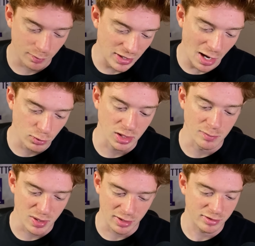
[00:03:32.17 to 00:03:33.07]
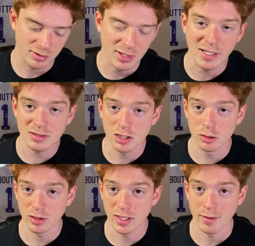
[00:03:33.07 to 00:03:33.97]
Not really, but that's
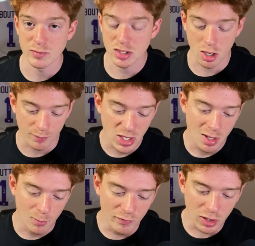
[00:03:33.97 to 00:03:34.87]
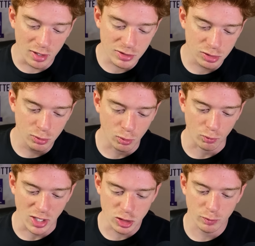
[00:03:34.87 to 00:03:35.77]
literally it. So moving on to
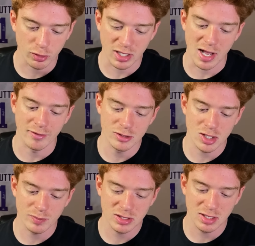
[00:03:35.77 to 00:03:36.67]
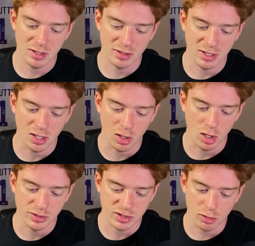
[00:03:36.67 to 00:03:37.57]
Retro Bowl College update, the
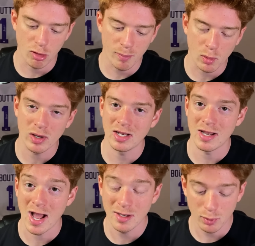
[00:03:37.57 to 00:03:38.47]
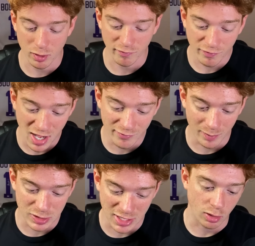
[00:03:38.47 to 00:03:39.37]
0.9.5
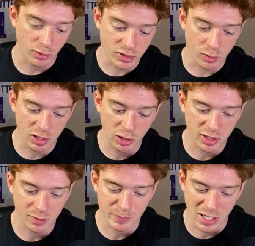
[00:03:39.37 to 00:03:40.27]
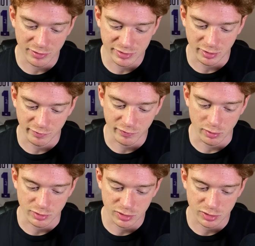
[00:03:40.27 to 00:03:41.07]
update. Let's go ahead and look at the balancing first.